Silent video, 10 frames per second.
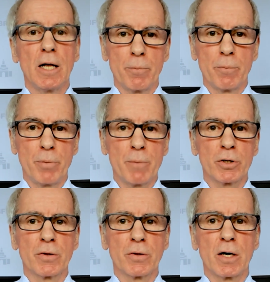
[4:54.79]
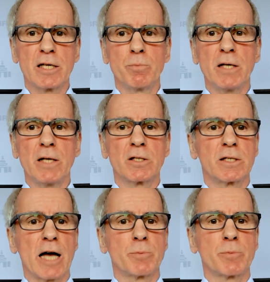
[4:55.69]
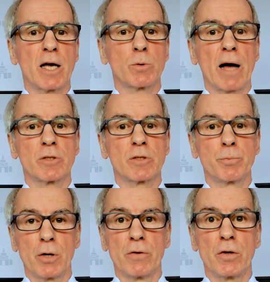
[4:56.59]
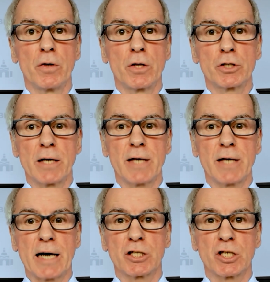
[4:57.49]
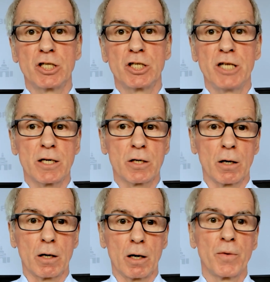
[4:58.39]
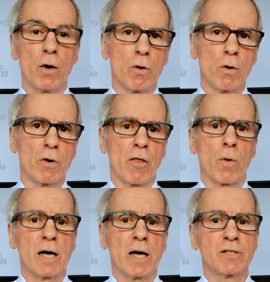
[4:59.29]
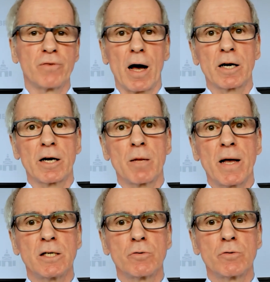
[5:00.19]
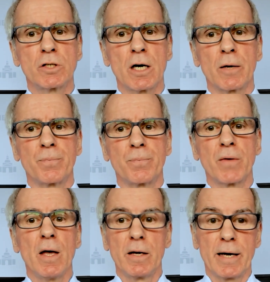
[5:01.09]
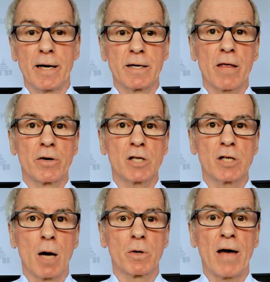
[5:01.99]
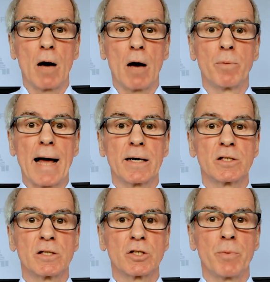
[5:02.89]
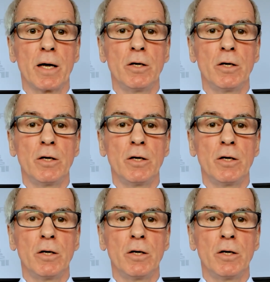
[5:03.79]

Being put on the list means that taxpayers will have to prove that the transactions did occur or otherwise file an amended return. Yet another example of how blacklists are being